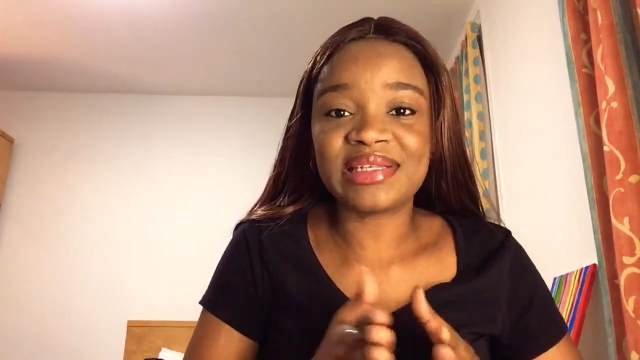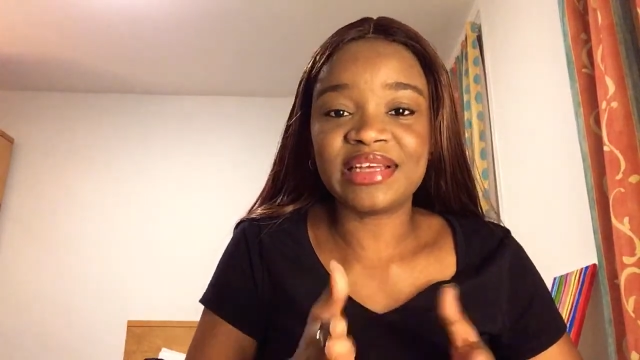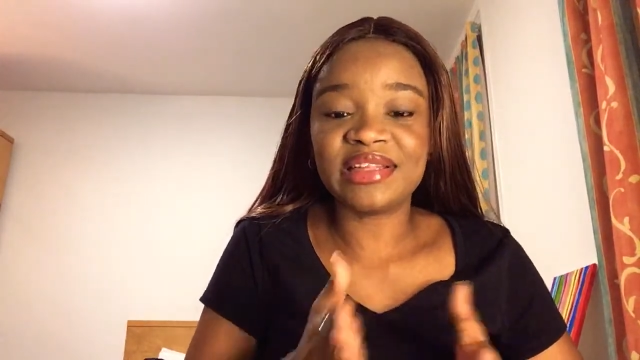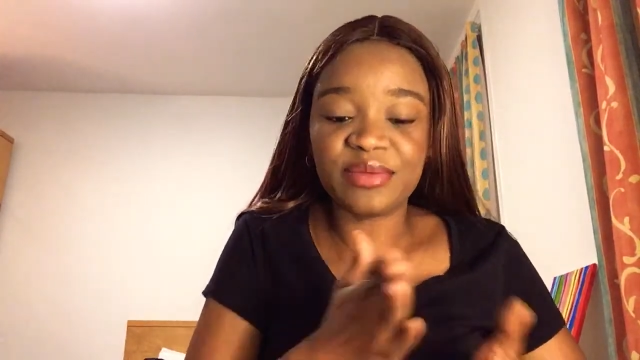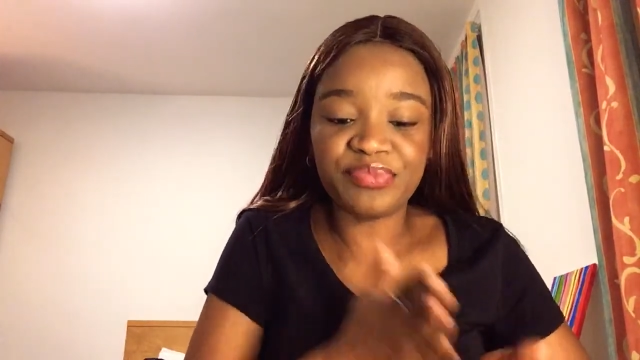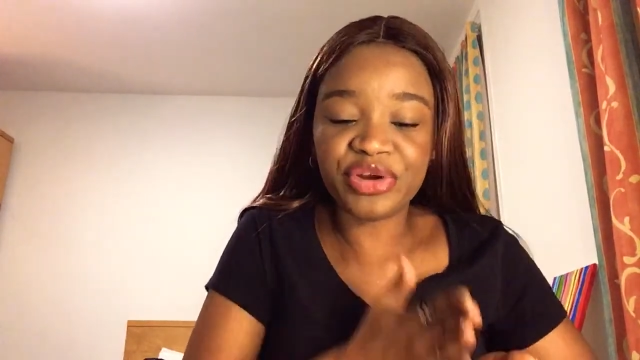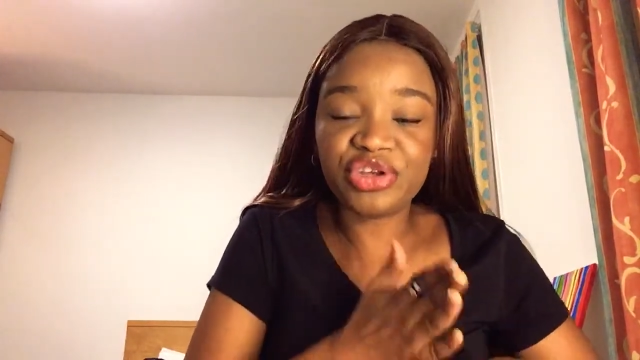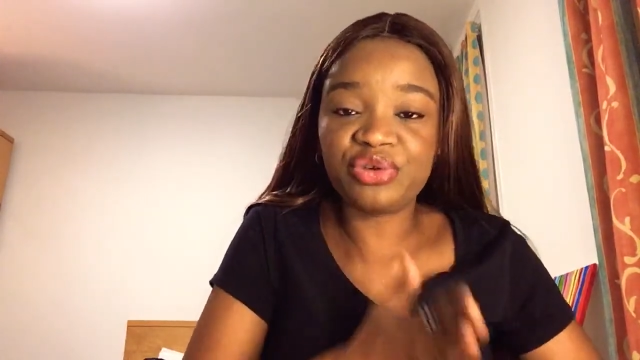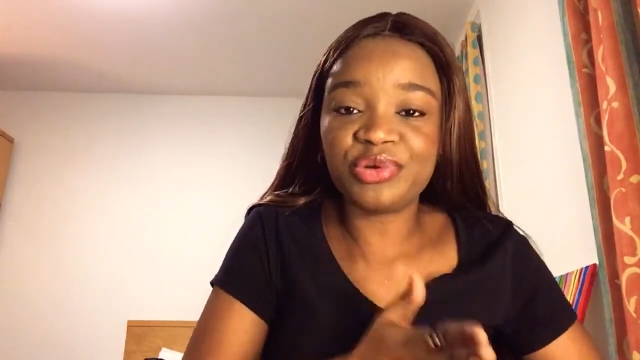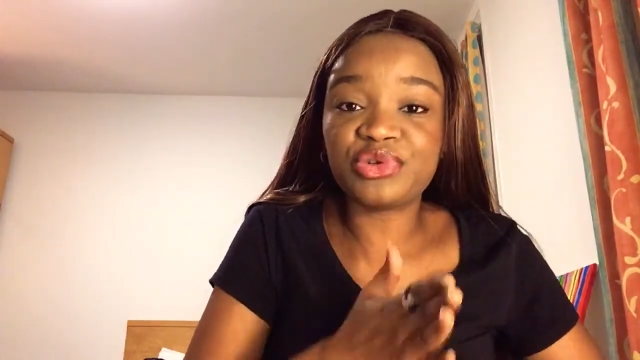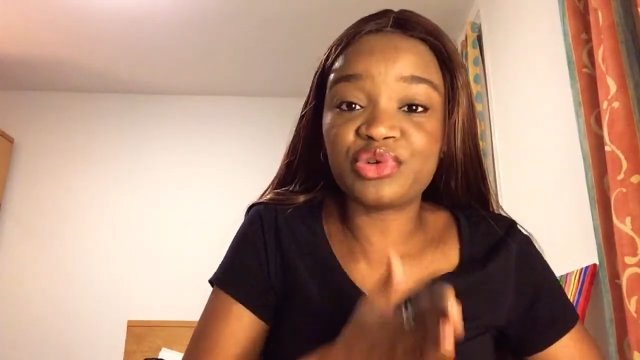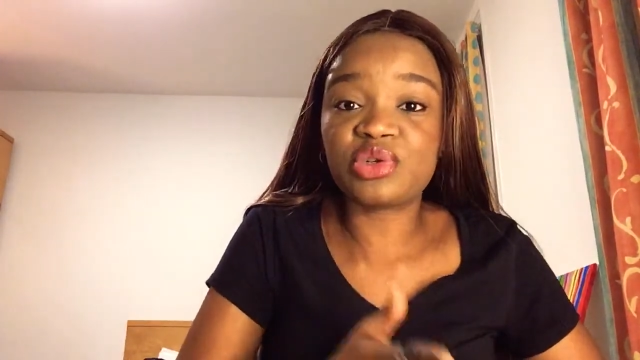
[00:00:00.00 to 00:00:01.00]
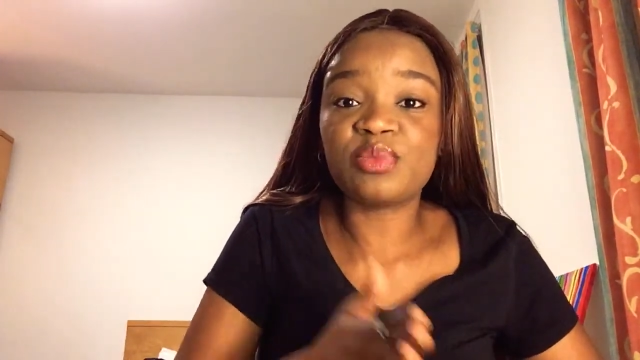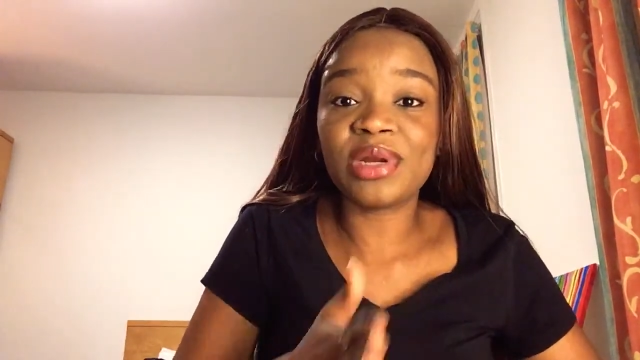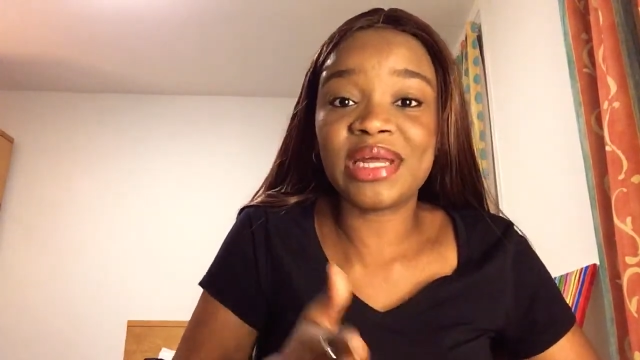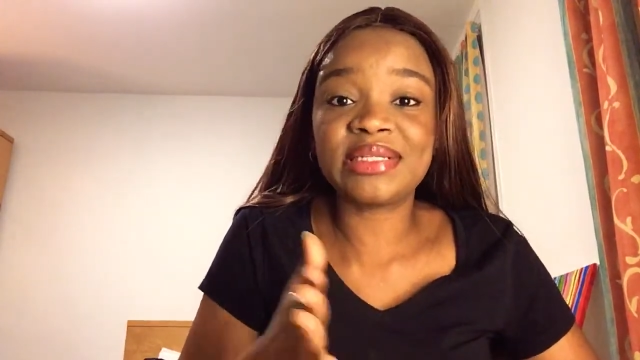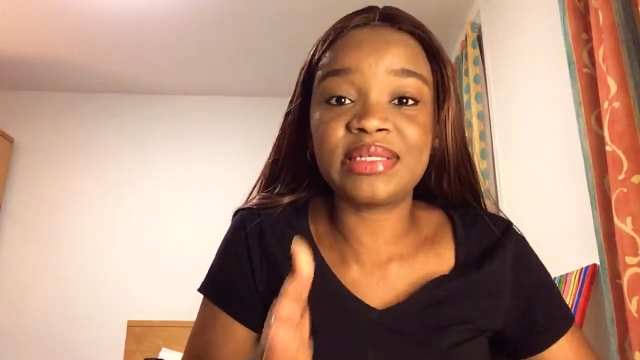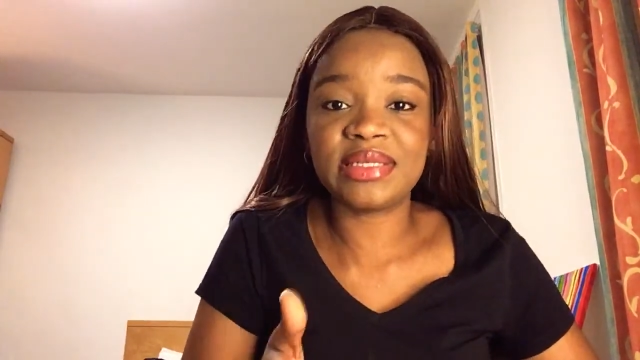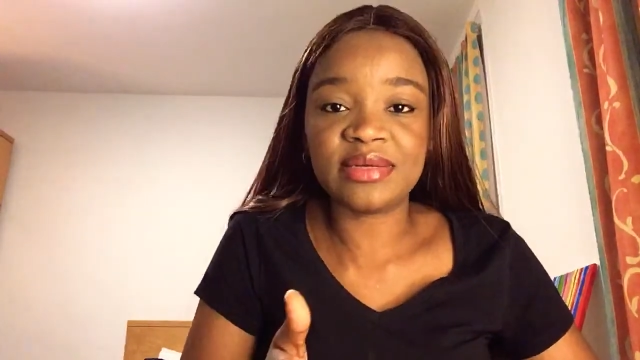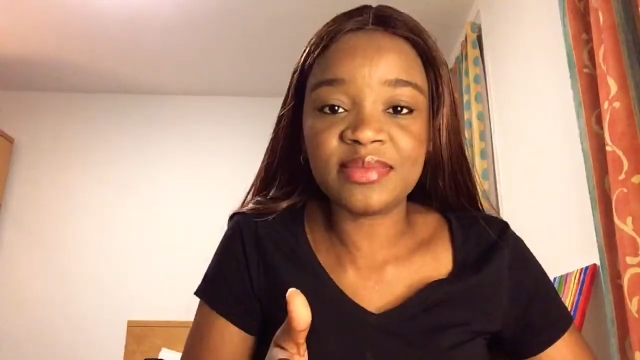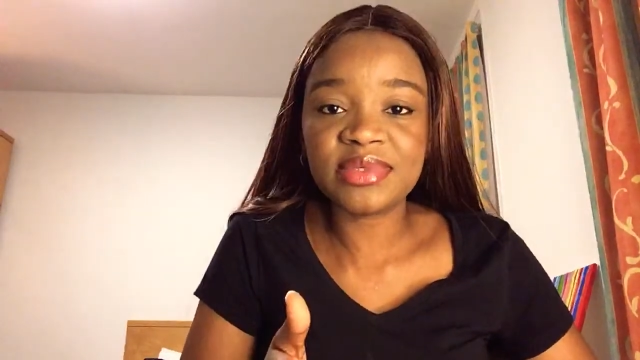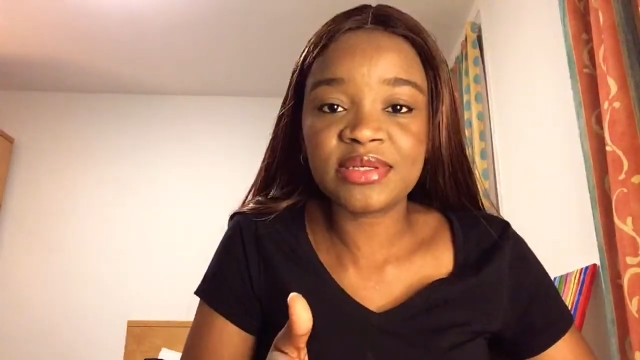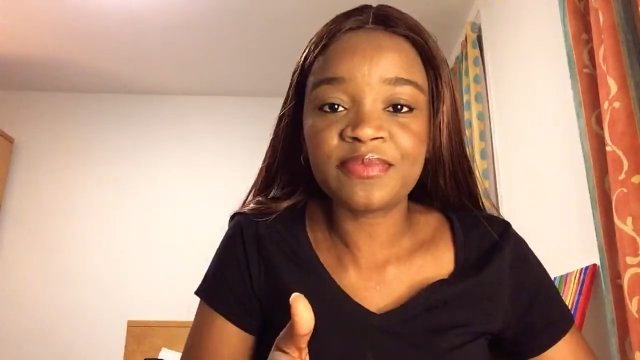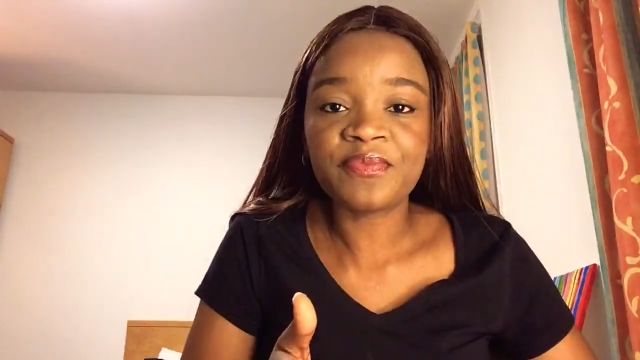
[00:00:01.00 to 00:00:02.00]
like, they break you into smaller
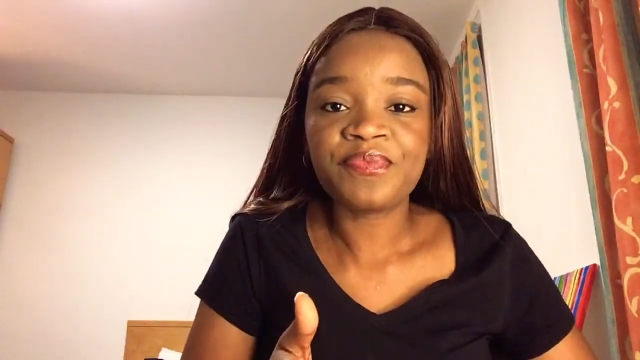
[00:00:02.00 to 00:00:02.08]
teams,